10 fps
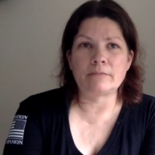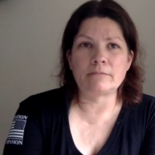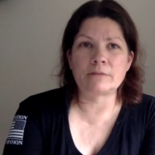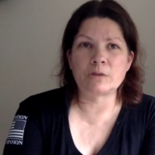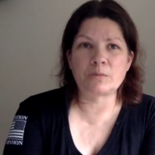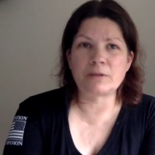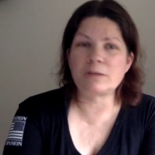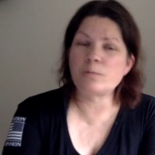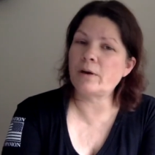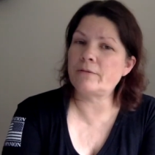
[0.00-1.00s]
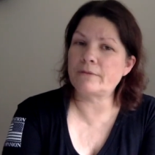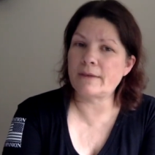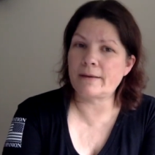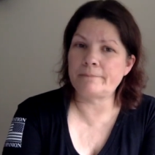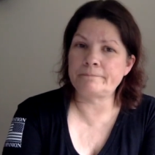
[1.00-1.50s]
So please pray for
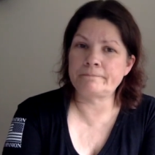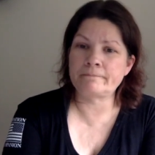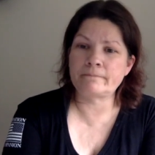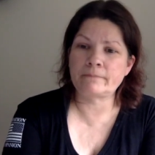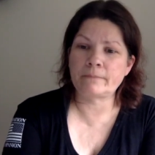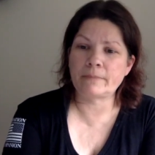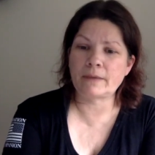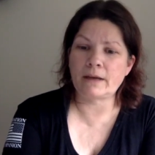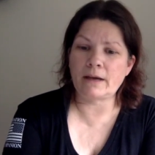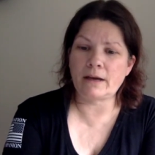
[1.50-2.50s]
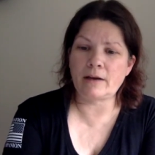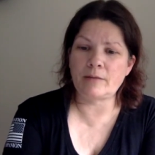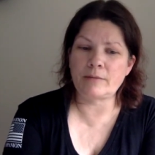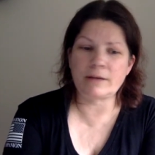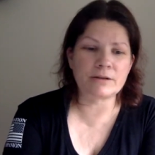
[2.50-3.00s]
them.
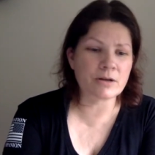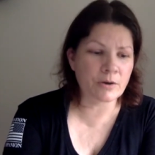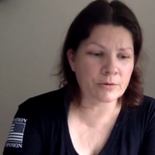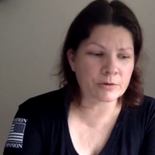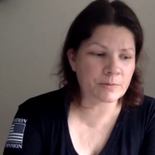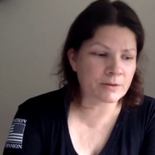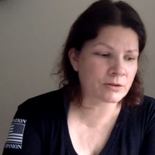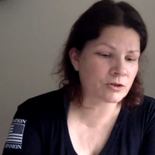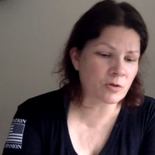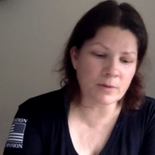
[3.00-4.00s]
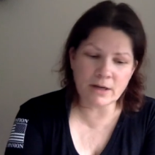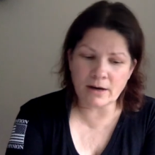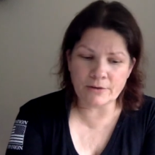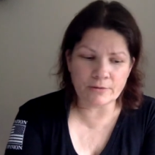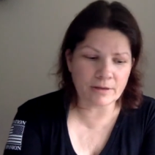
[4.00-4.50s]
I know there's been so many
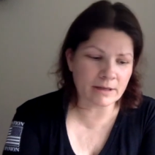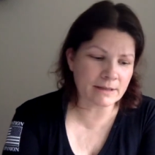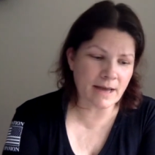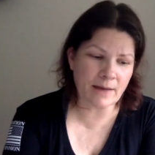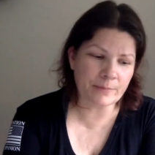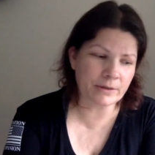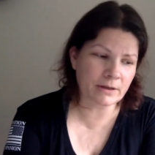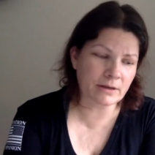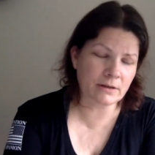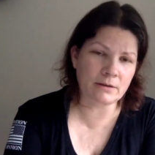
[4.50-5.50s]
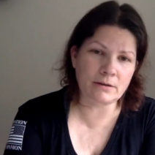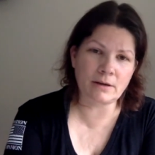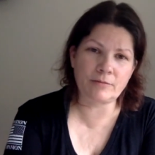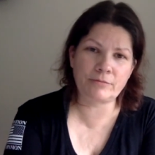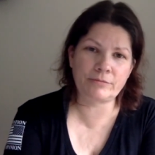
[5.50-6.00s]
other things happening.
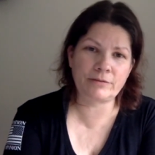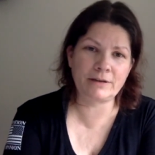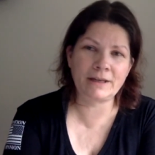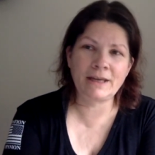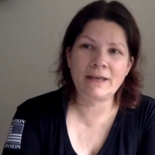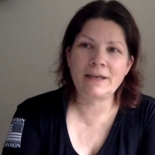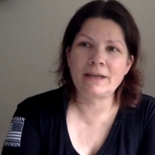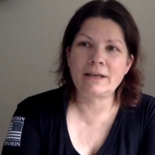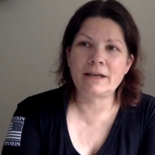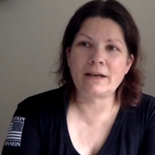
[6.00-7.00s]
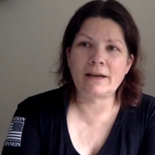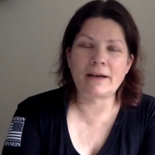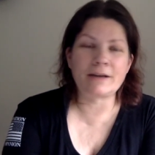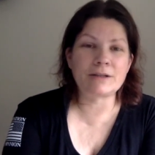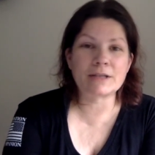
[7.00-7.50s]

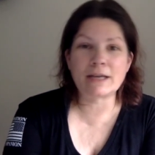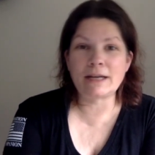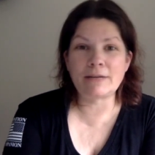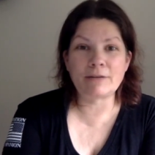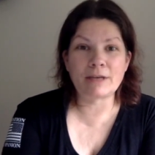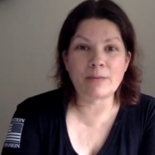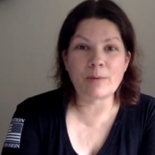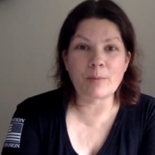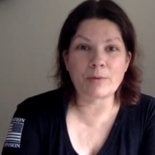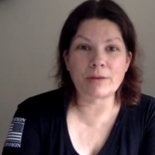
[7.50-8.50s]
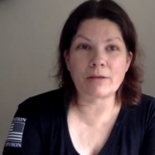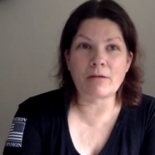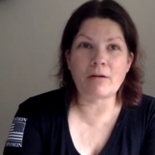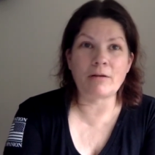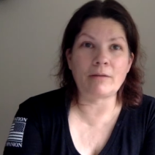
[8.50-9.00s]
I just can't even keep up with it
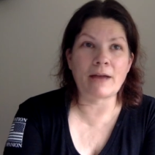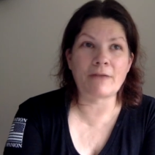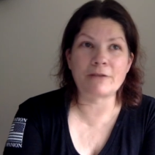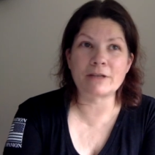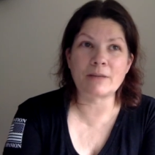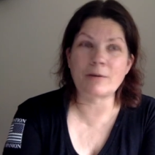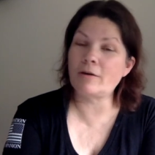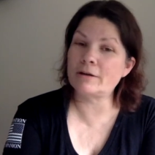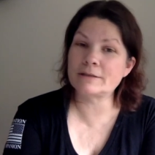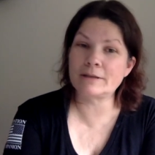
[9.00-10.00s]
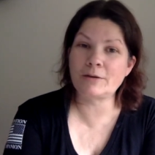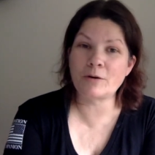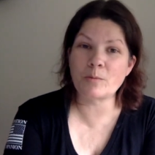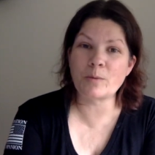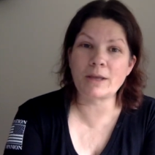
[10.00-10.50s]
all. Half the time I honestly go
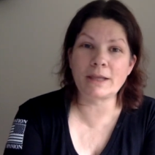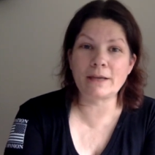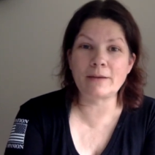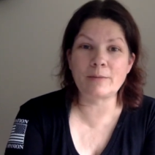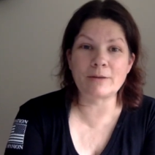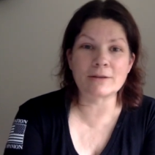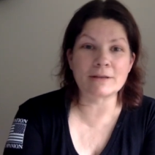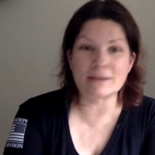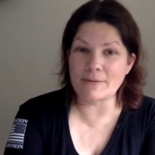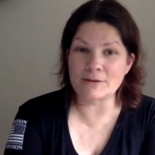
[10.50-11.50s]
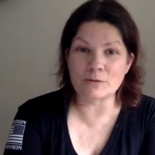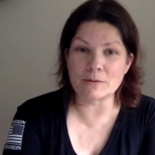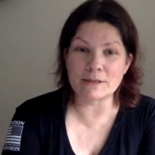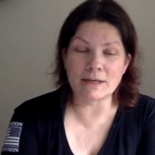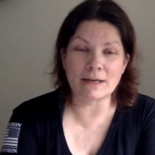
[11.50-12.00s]
to bed lately because I've been so
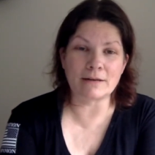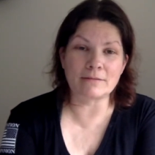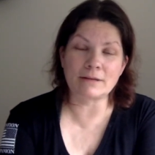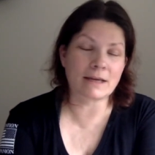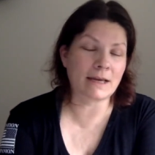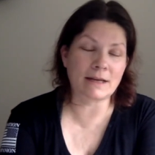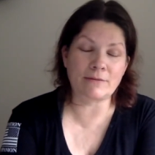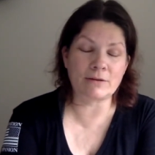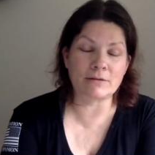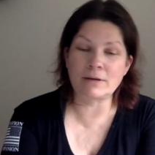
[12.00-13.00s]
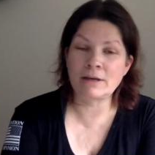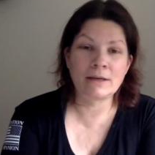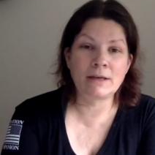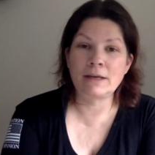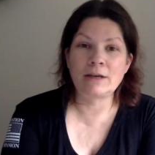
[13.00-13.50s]
sick and can't even
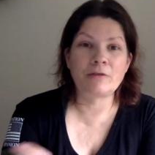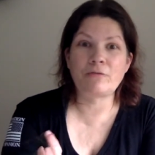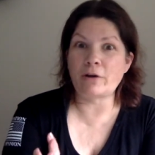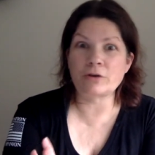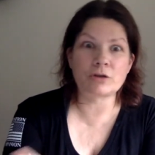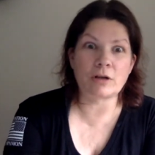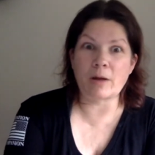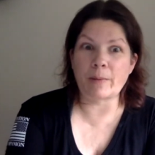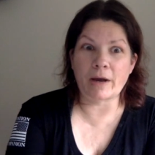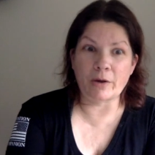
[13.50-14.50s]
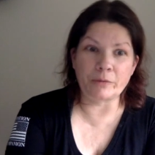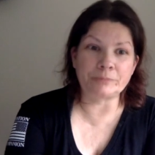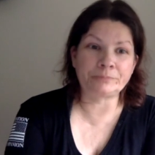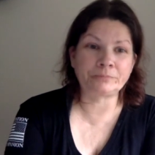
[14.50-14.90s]
function on my own.